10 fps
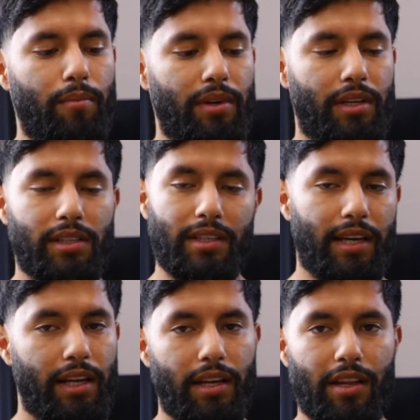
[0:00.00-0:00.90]
because
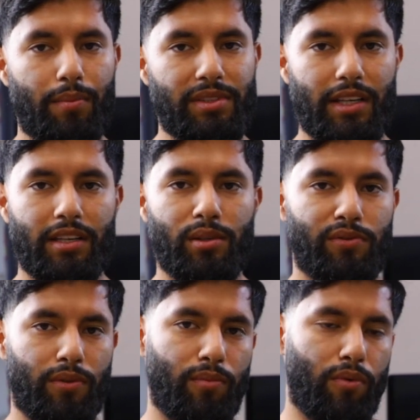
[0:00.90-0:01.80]
again, the mistake comes
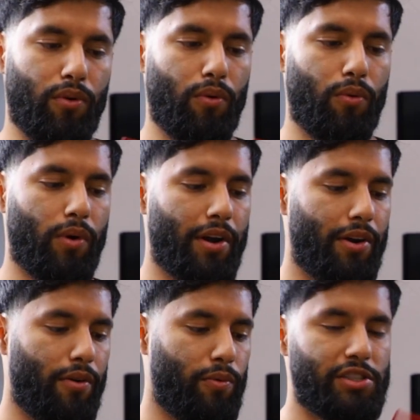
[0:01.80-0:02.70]
from
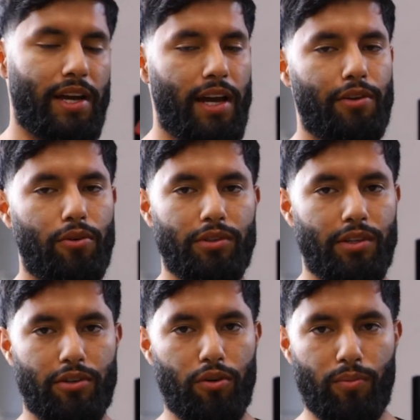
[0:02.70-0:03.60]
which hand you're
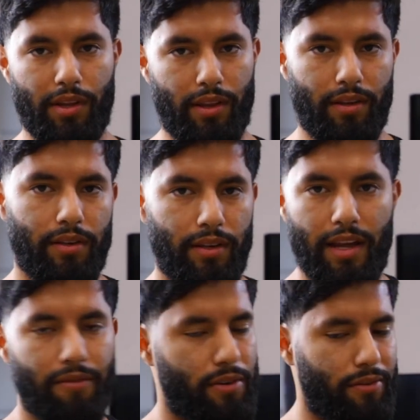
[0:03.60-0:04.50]
holding the comb with,
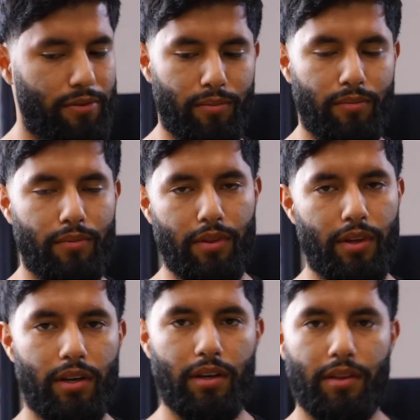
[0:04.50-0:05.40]
never from
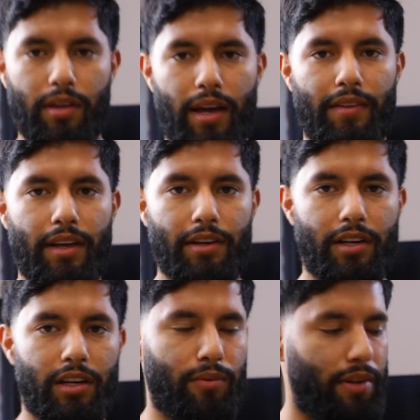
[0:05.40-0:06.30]
the hand that you're
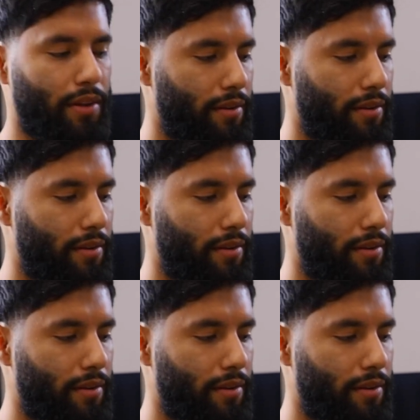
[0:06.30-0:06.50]
cutting with.